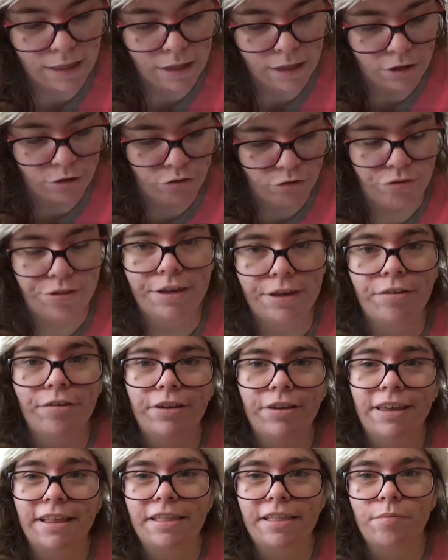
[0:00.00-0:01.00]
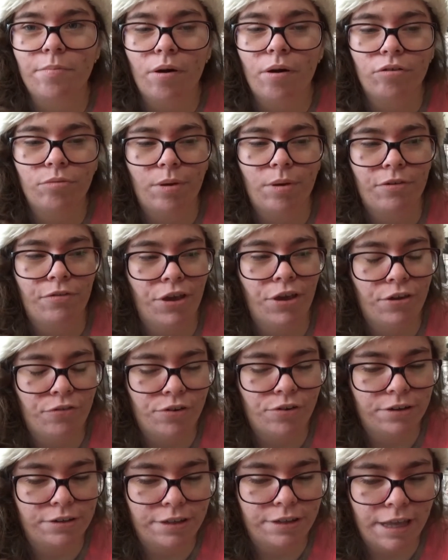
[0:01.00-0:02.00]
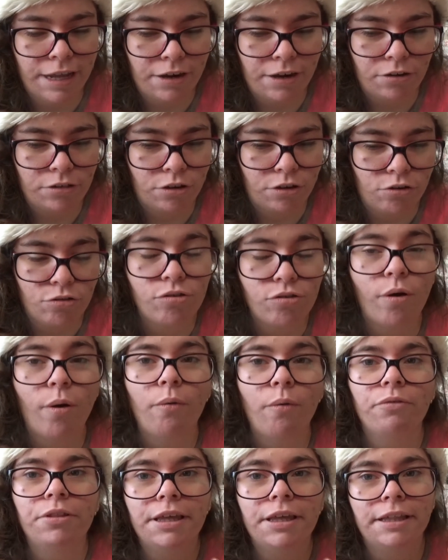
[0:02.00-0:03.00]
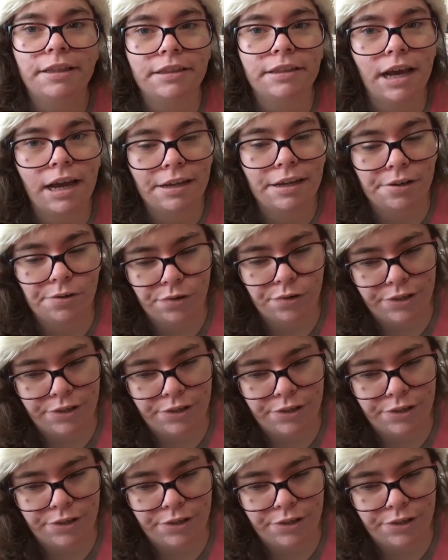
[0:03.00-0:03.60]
considering it's about my favorite characters of the entire